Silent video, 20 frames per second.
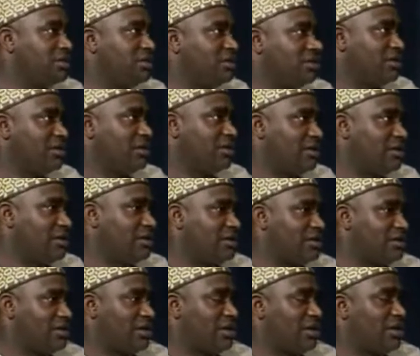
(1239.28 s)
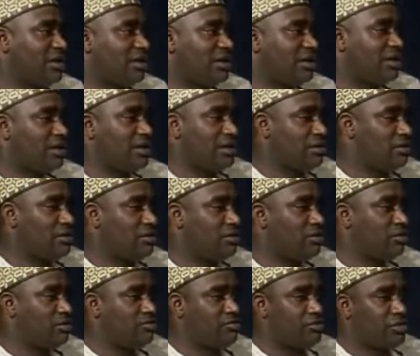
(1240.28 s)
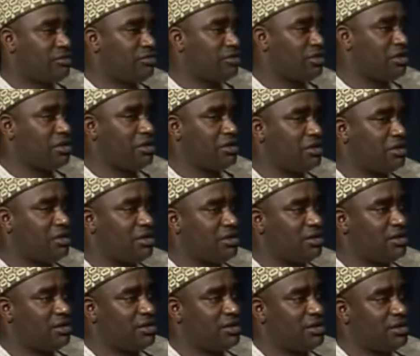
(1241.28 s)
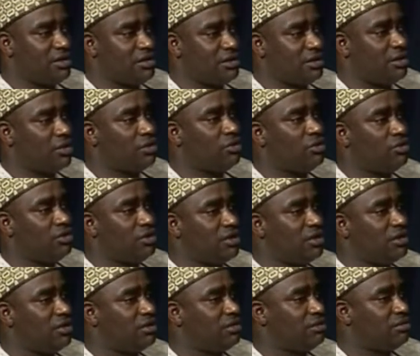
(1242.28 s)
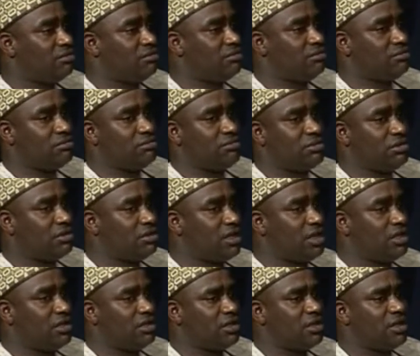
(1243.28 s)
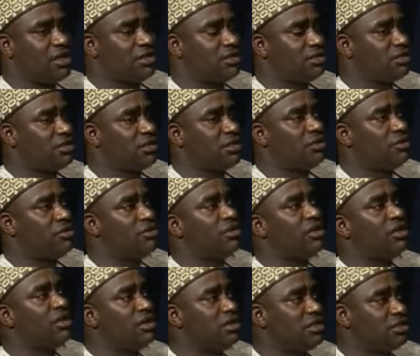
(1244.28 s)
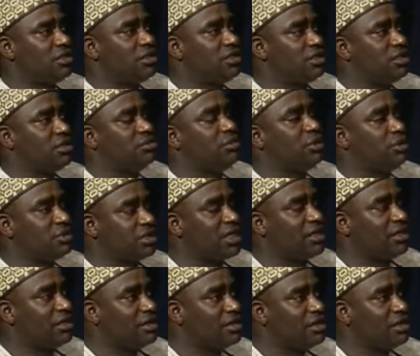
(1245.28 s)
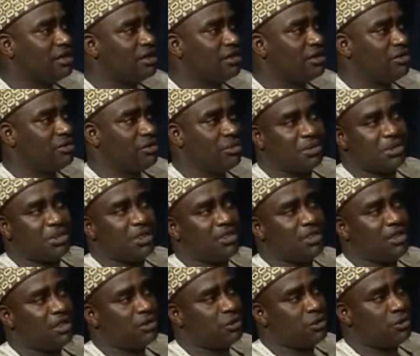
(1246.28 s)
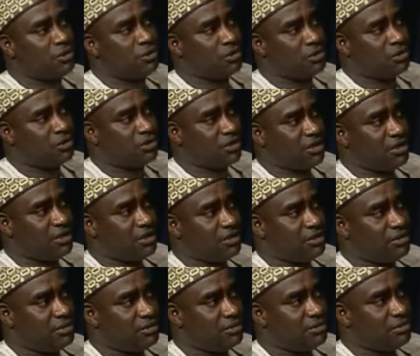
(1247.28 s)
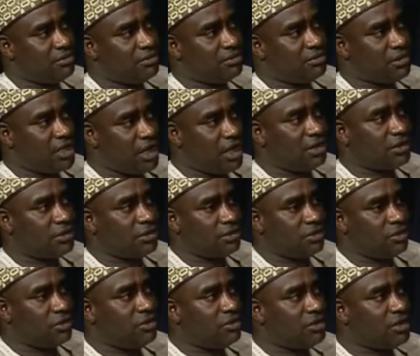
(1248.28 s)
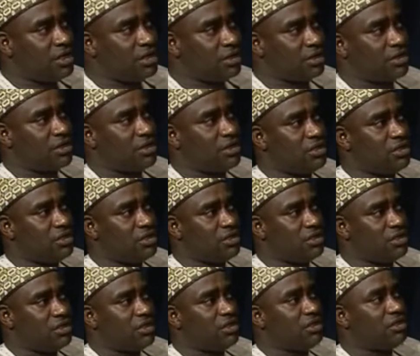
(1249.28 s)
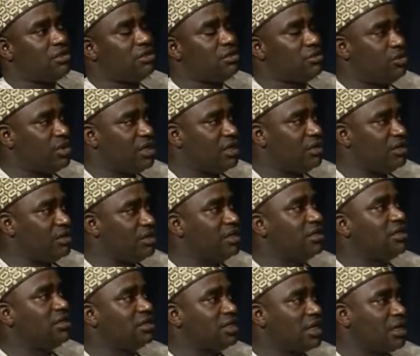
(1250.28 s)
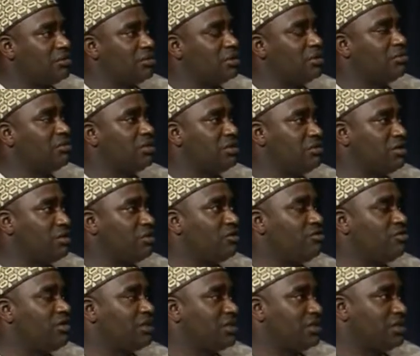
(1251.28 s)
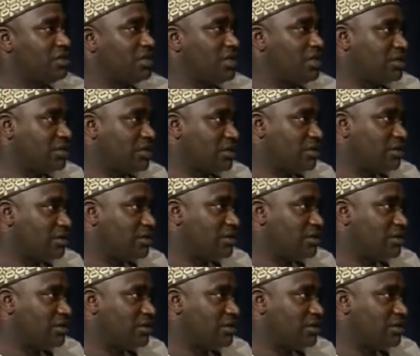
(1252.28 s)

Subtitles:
from the northern Nigerian Northern Initiative, you said, we've seen that Sokoto State has done extraordinarily well in terms of developing education.